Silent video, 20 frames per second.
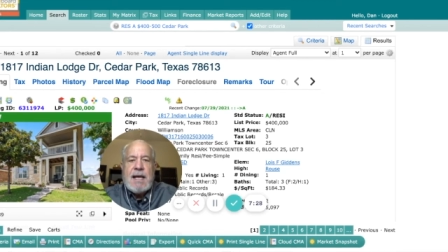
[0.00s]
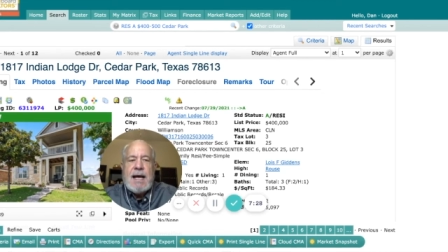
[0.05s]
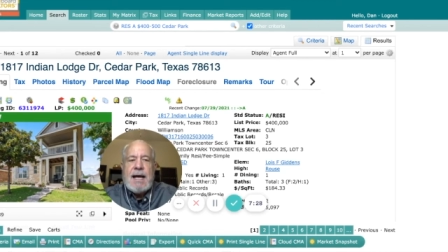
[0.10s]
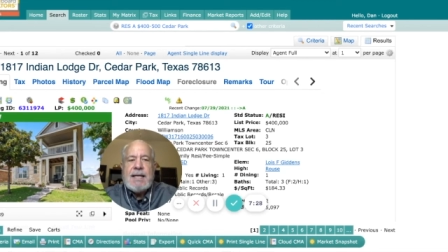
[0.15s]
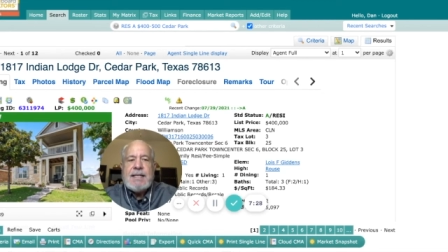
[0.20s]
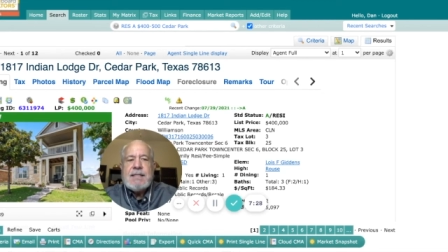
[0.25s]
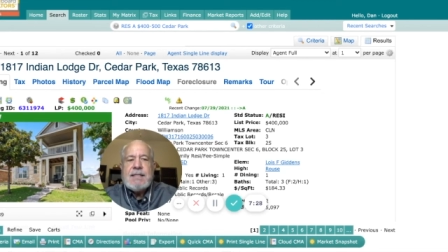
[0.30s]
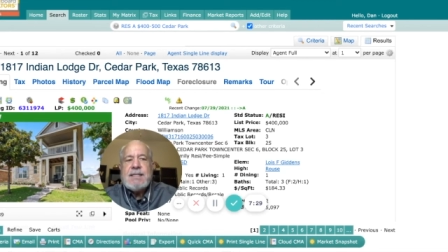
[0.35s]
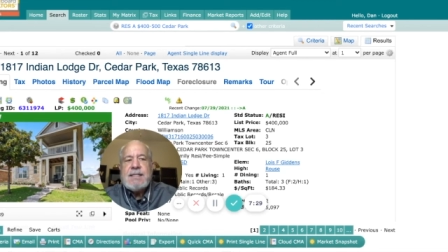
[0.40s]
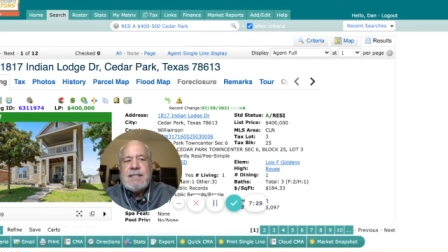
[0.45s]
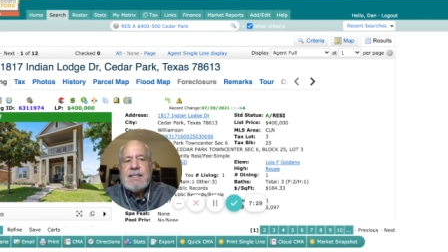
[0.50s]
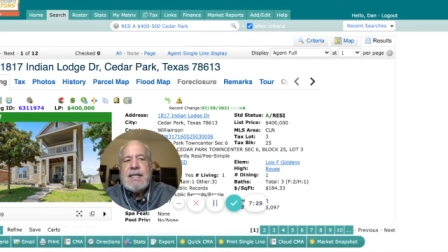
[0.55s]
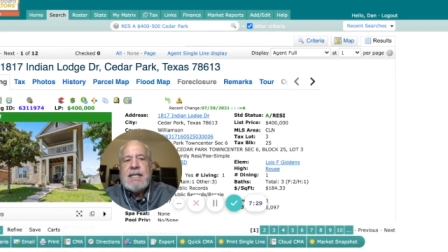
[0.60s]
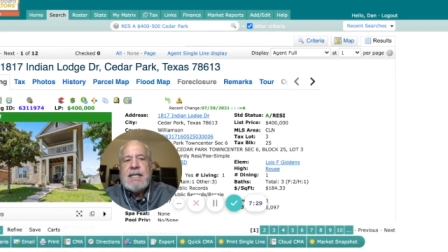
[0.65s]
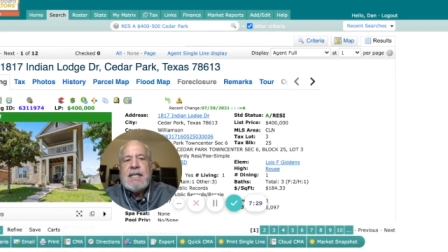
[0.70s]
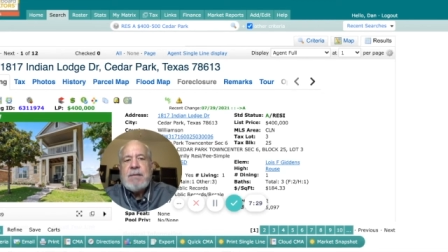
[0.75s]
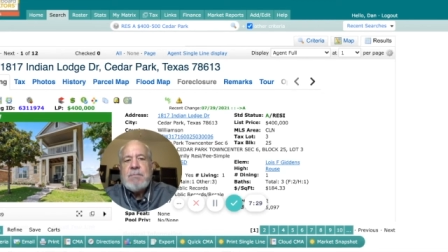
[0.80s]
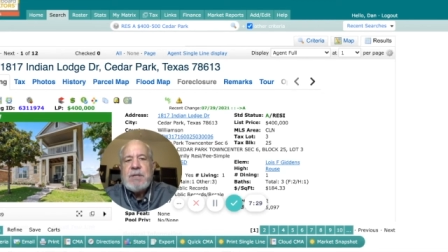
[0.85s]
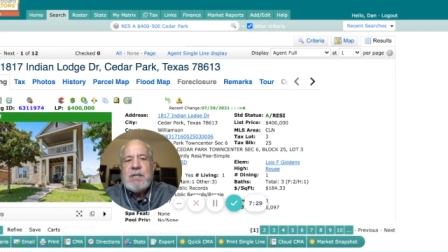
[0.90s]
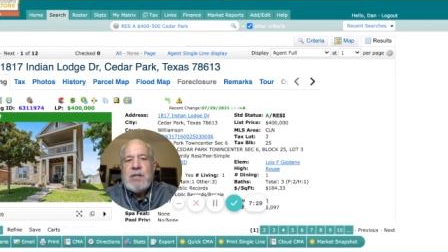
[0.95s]
I could set
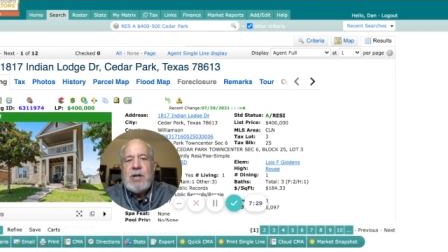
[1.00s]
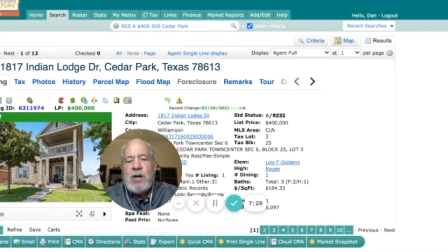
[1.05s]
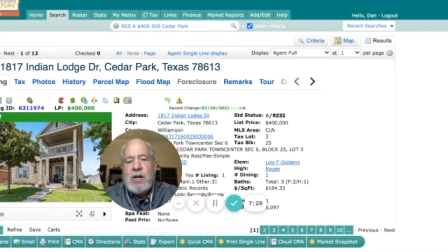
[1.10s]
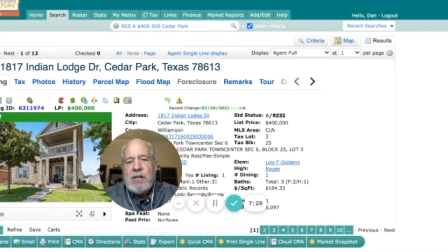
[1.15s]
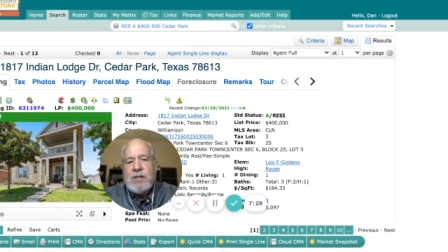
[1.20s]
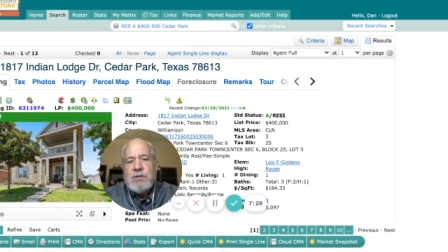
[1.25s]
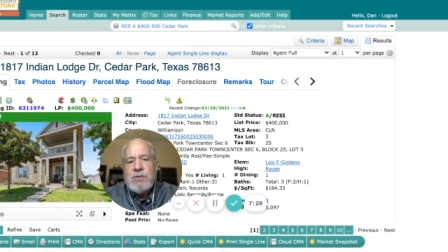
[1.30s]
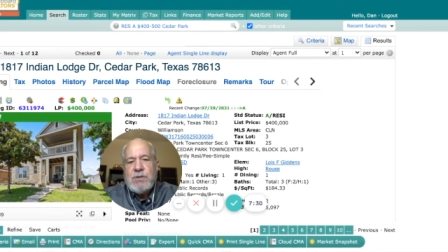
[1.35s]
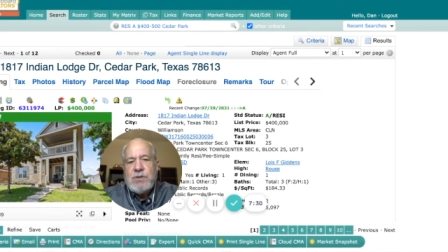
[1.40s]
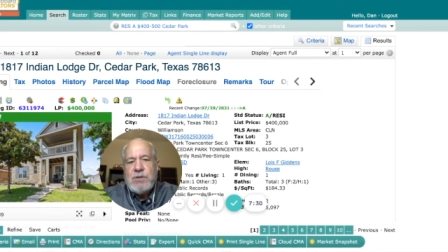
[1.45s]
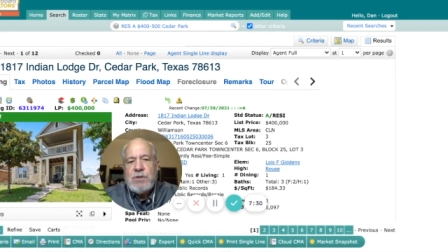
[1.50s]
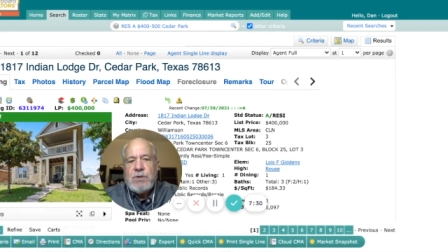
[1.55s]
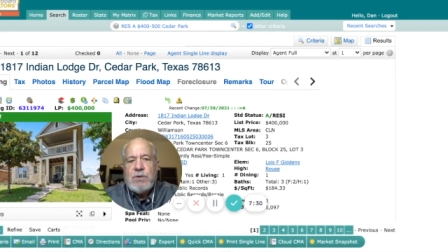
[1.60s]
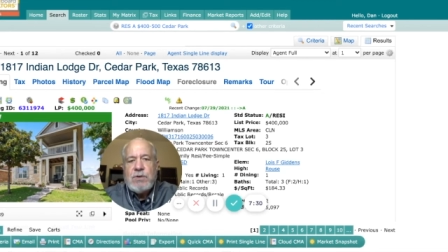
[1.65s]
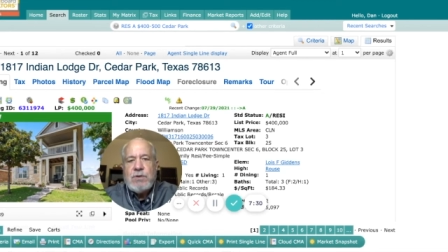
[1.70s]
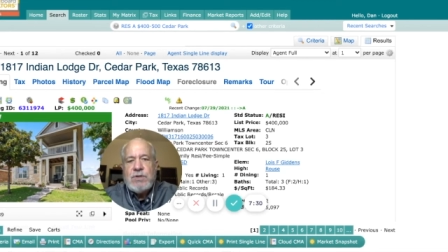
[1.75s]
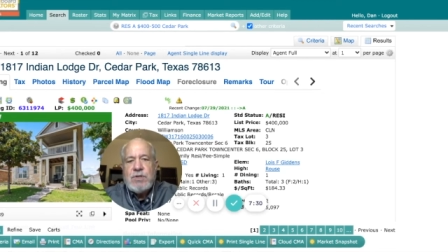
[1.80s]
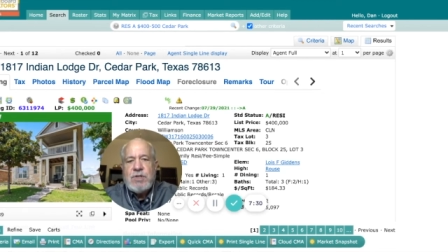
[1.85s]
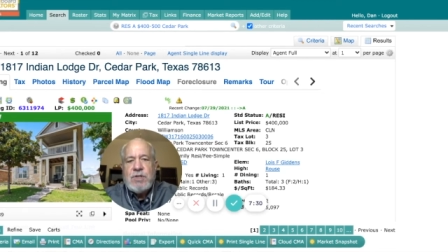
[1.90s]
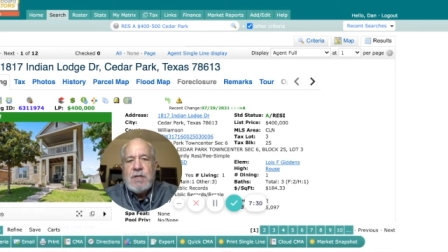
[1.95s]
up an auto
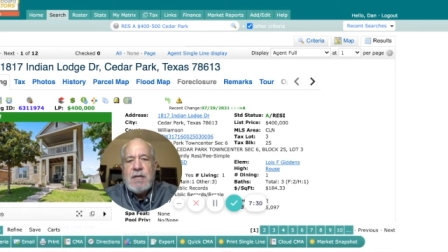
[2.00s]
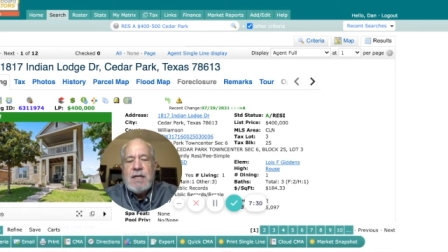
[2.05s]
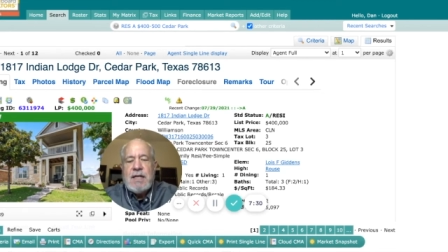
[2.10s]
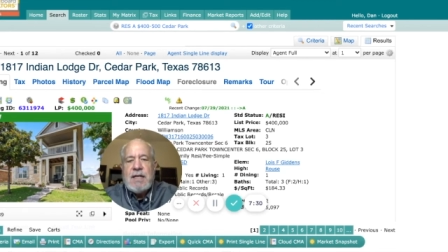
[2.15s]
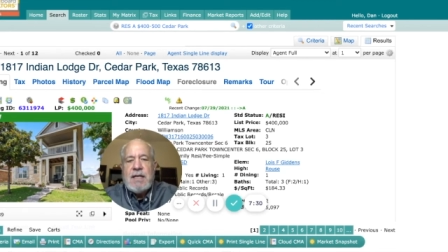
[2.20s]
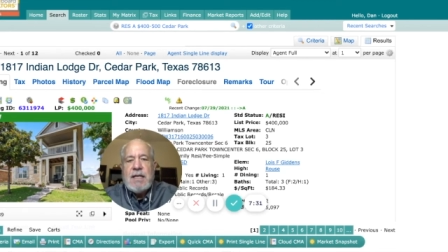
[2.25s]
search